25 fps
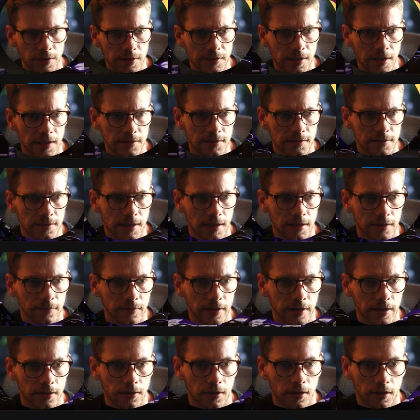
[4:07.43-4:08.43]
case, it's kind of
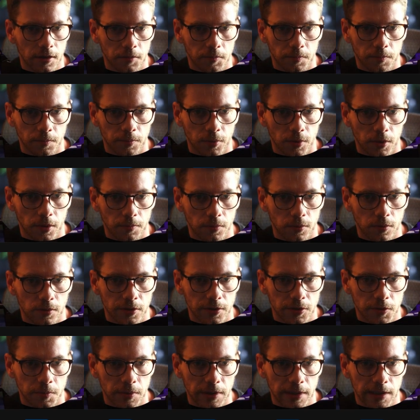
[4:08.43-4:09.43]
like a dark
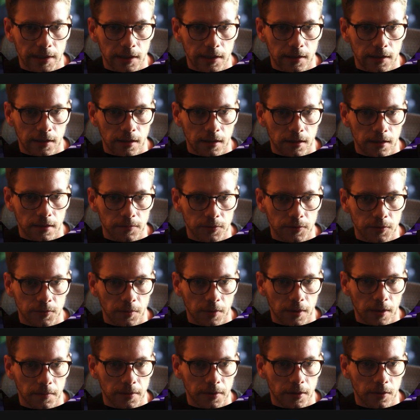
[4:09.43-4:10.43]
purplish pink, so you
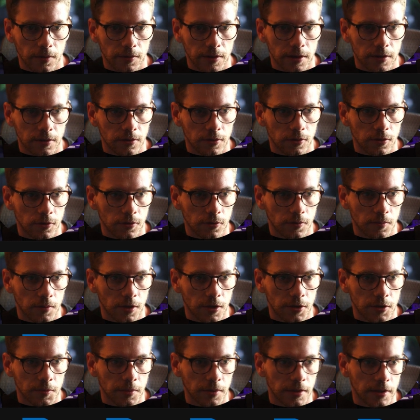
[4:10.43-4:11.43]
probably don't need to do too
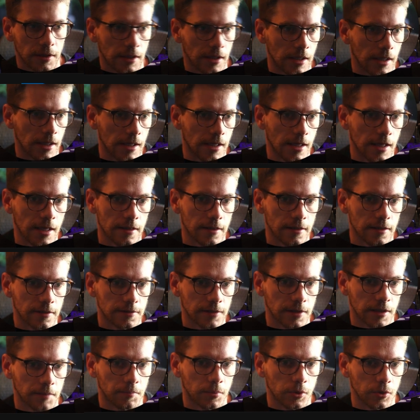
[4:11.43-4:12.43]
much, but things
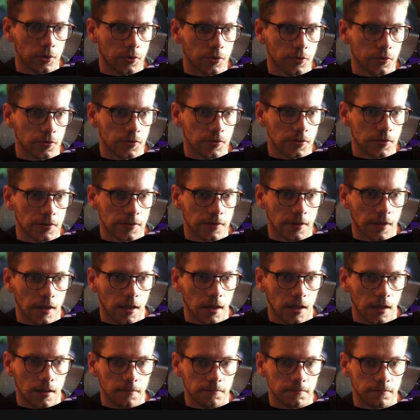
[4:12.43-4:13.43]
like blues
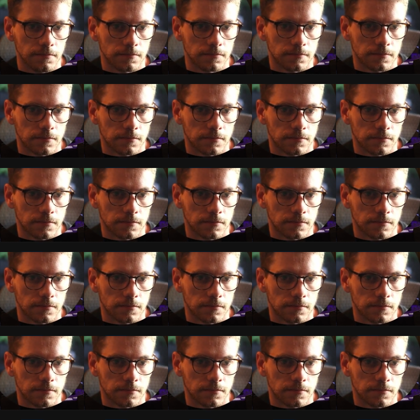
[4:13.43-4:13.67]
and